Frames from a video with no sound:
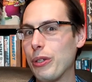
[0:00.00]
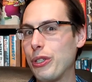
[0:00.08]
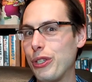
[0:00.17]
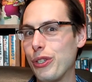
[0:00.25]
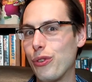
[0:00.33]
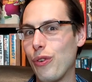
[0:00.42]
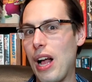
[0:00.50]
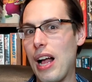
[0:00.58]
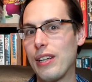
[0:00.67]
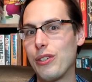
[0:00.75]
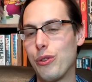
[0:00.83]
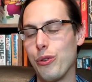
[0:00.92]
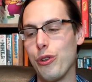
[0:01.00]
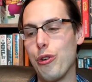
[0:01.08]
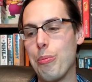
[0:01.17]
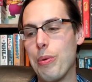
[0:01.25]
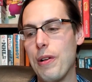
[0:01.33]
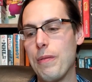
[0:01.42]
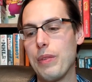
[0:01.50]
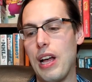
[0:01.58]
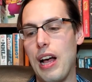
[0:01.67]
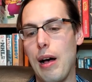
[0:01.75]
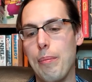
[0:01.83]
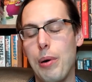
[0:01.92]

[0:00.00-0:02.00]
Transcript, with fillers: Jesus Rocks group uh,